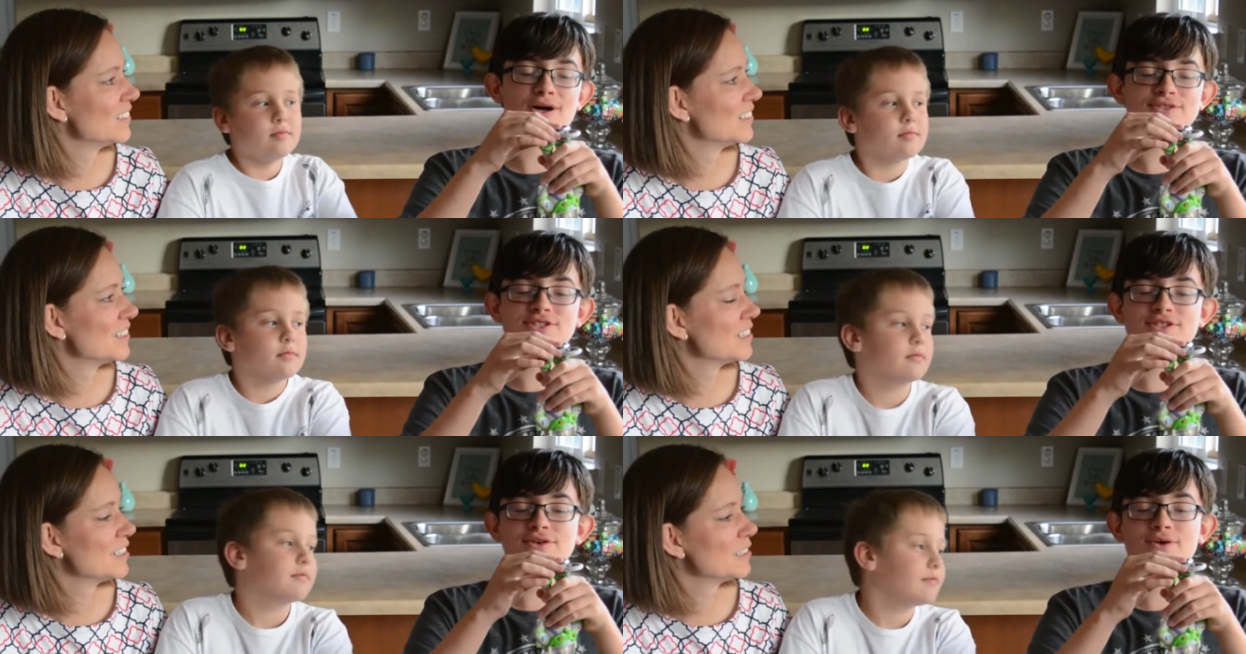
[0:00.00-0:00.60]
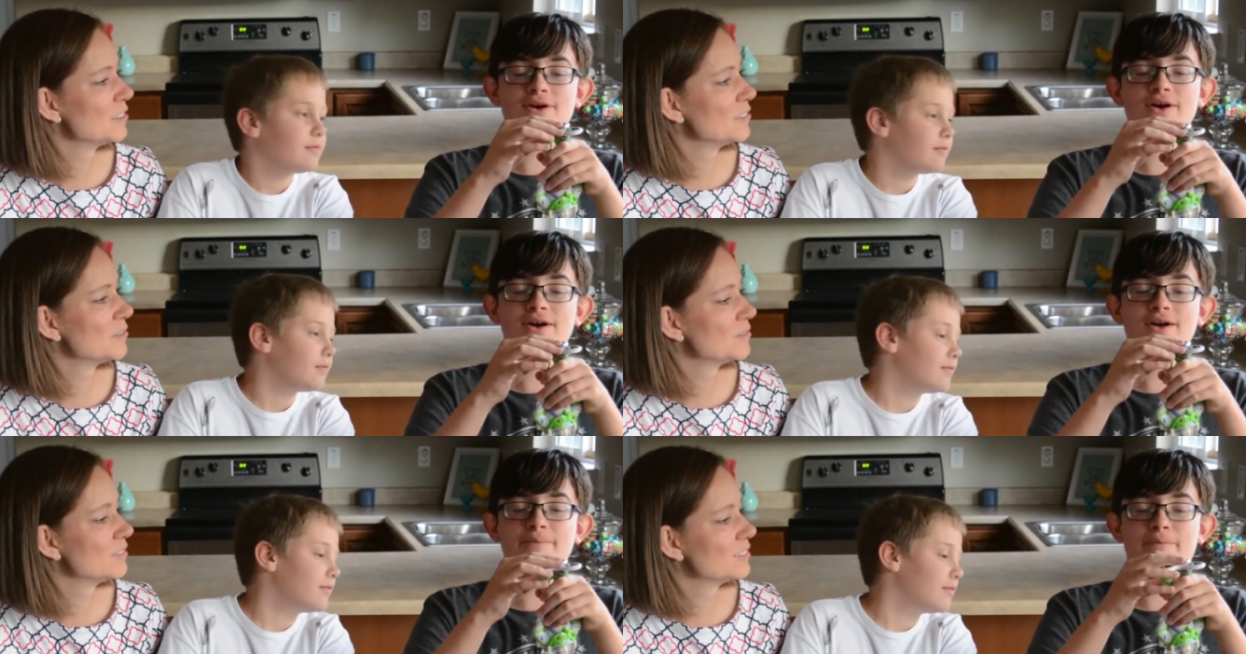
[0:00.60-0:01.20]

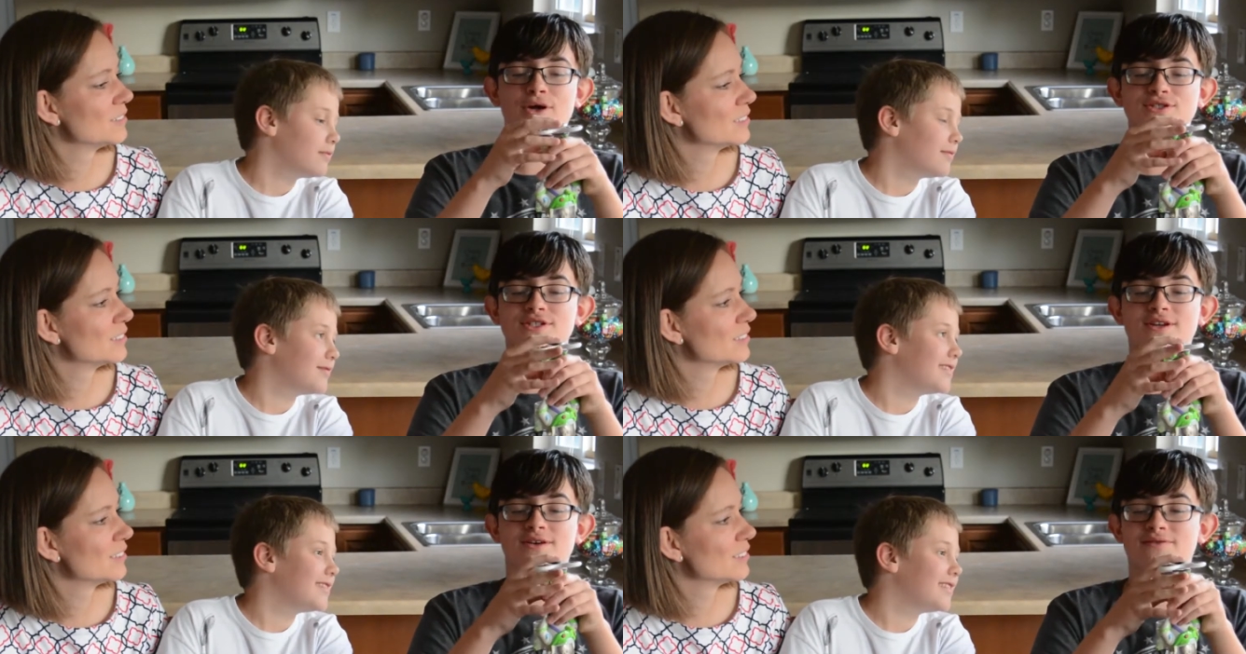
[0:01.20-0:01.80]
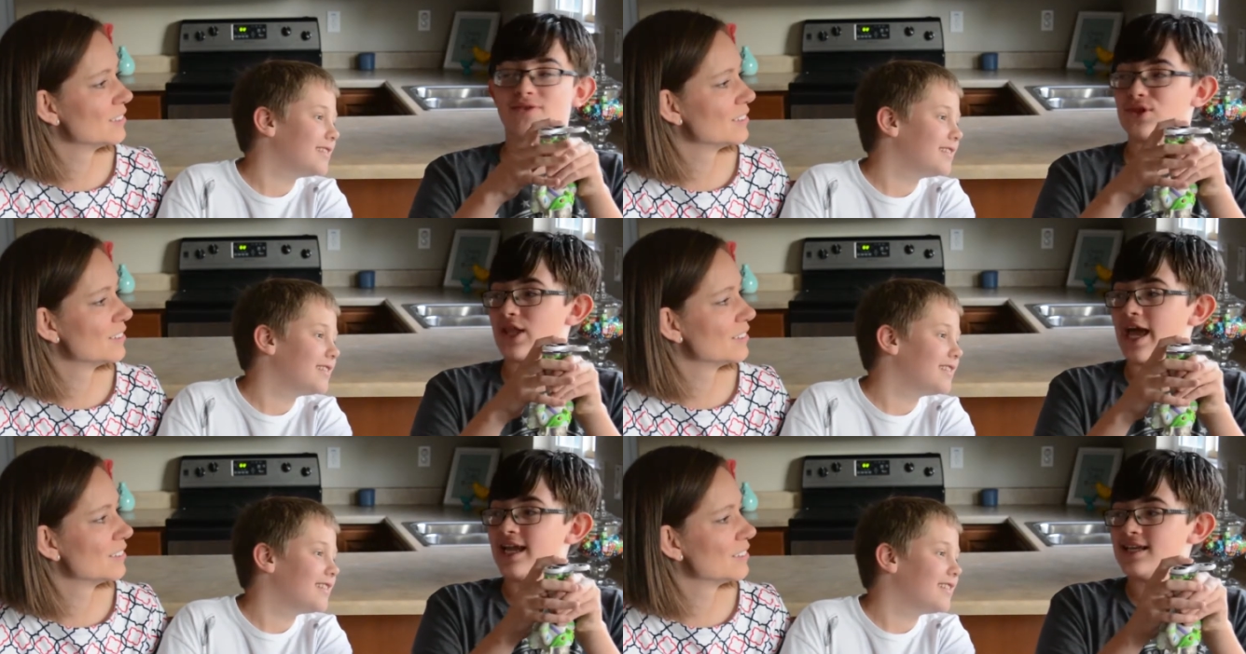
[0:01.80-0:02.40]
Speaker 1: Monsieur Person of
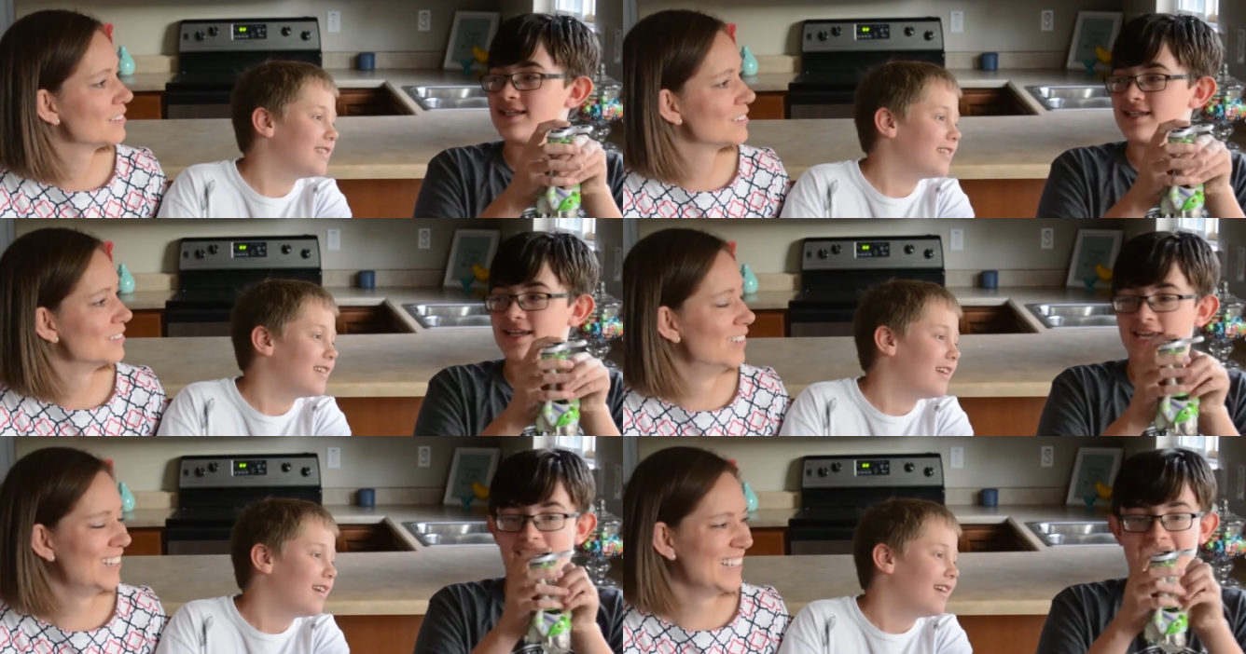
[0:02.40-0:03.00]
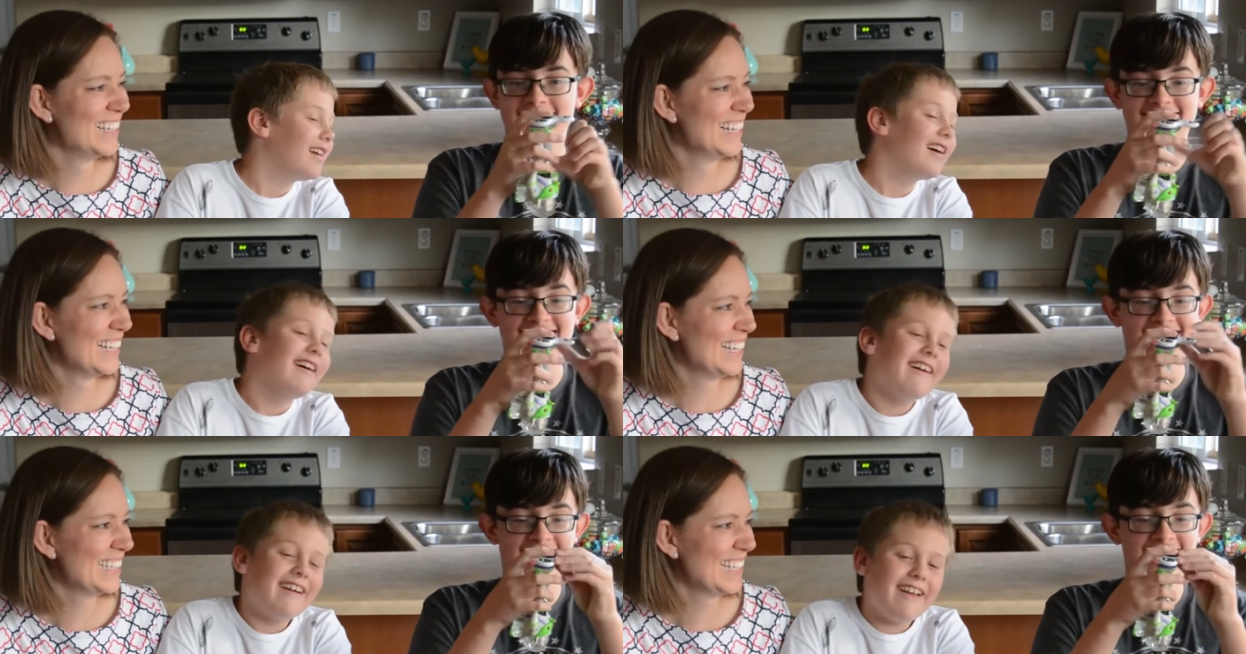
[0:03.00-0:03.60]
Light
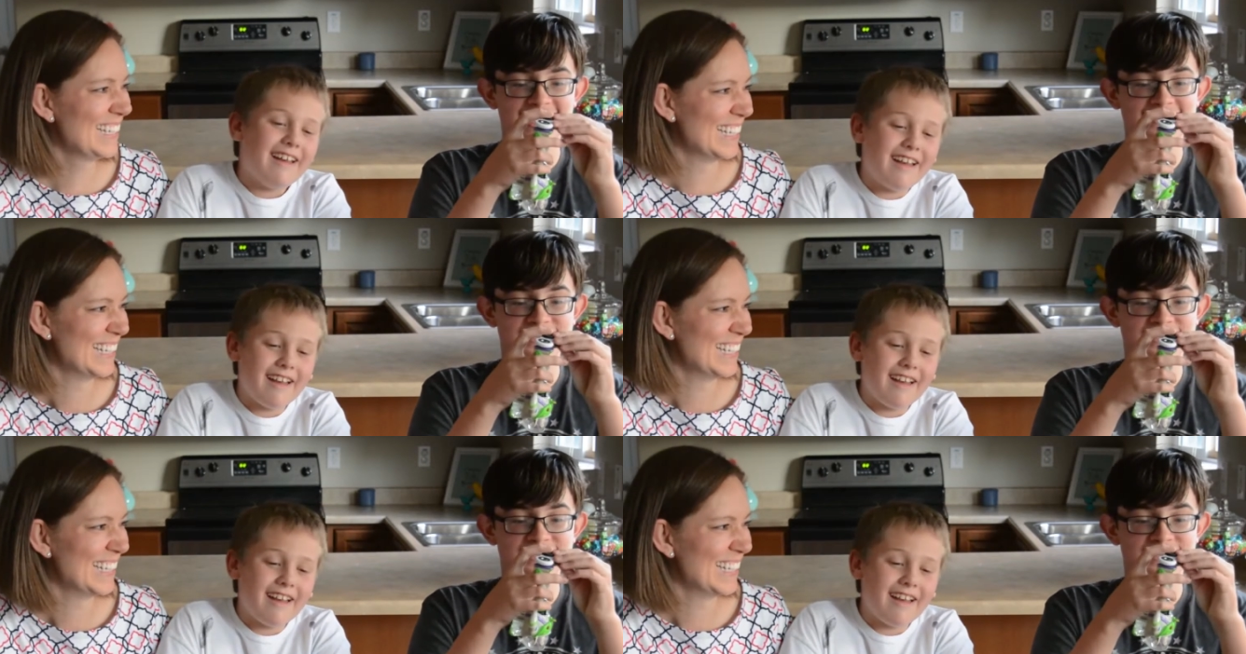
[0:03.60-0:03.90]
in